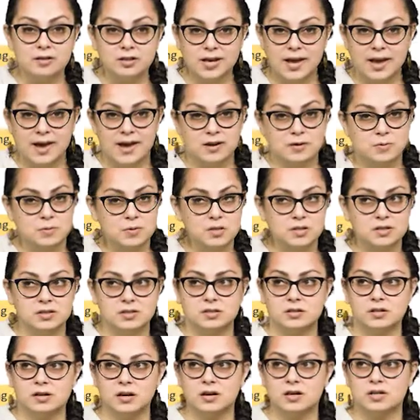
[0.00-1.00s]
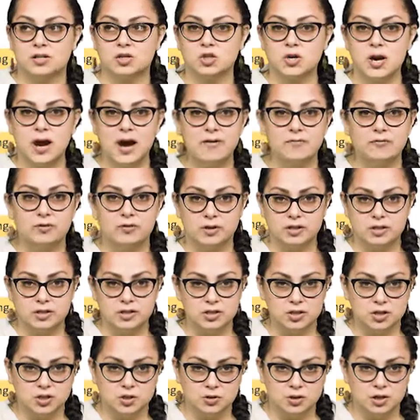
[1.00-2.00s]
cannabis travel
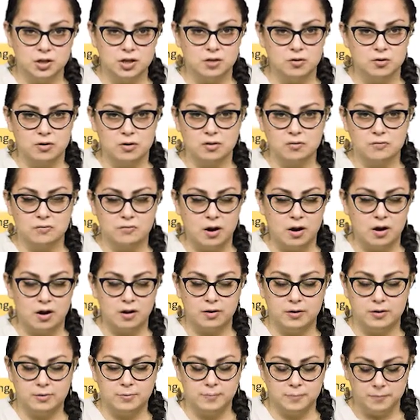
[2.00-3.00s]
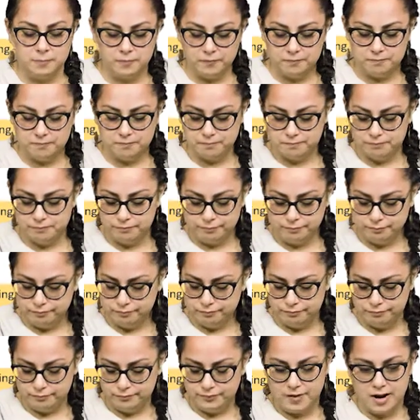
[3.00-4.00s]
industry or
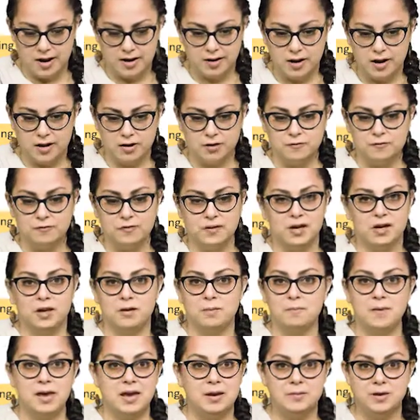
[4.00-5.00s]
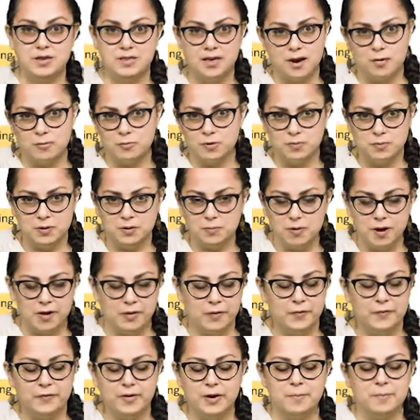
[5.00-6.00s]
that kind of thing, maybe that would be
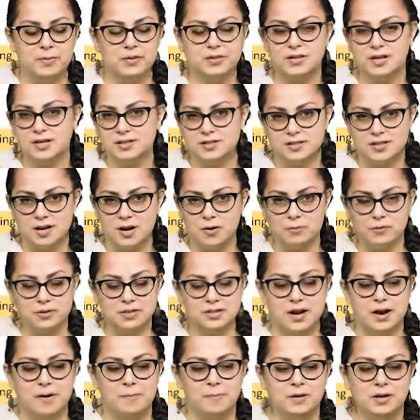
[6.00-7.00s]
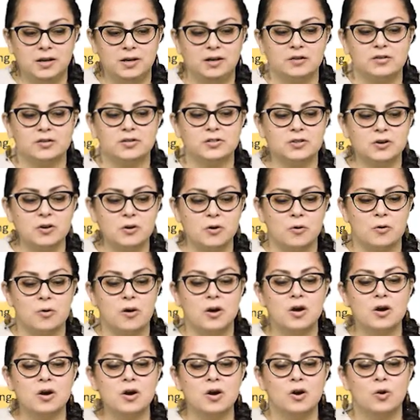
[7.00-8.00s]
relevant, but that's not what's happening here. So
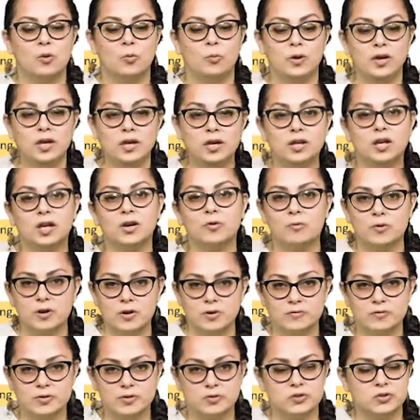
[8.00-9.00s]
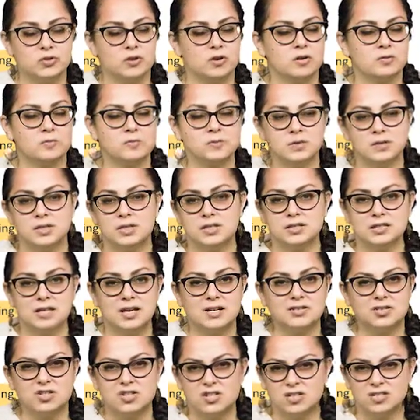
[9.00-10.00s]
we can get rid of those terms because
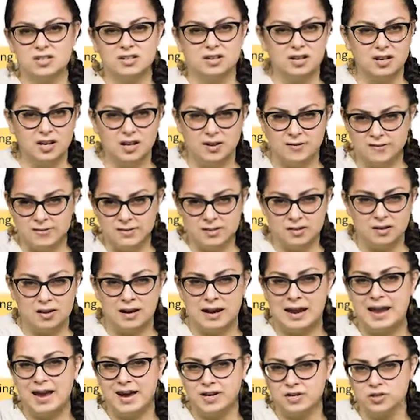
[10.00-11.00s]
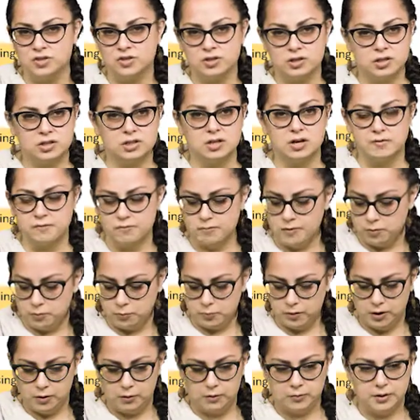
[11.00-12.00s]
that's just going to give us a lot of extra stuff that we
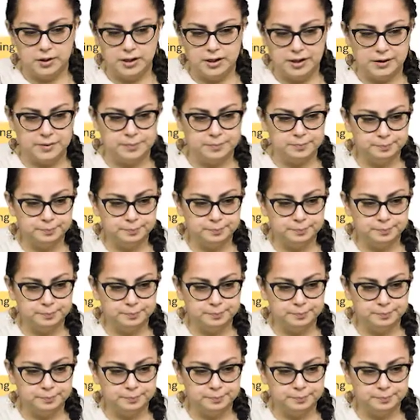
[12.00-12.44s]
don't need.